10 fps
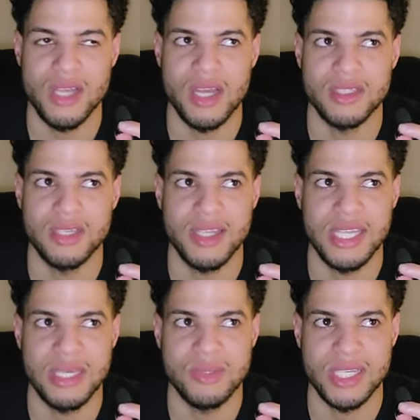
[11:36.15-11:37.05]
I, I
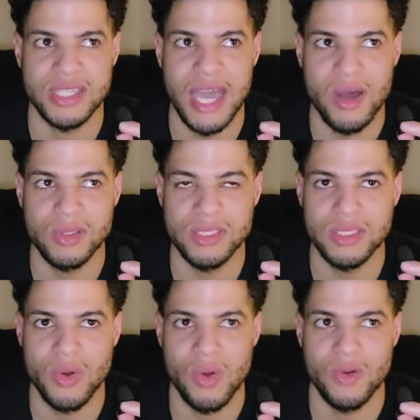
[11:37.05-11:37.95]
think it was a
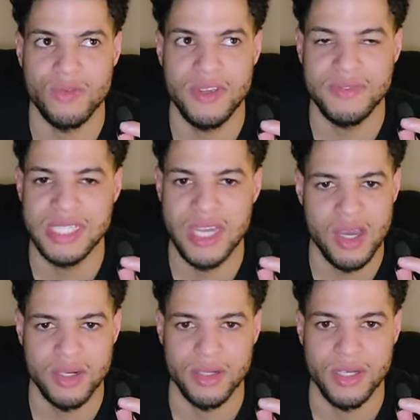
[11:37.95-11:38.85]
thousand or fifteen
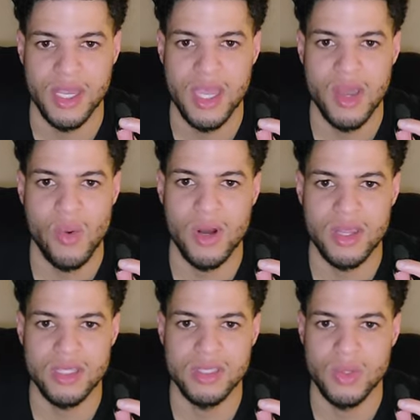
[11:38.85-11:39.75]
hundred, one
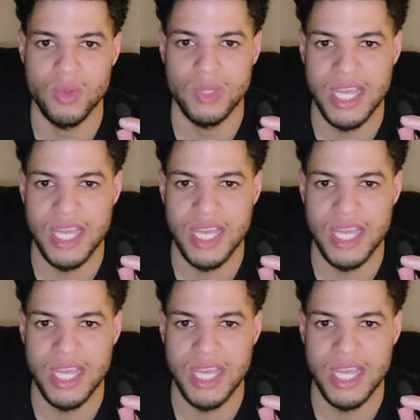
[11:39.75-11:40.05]
of the two.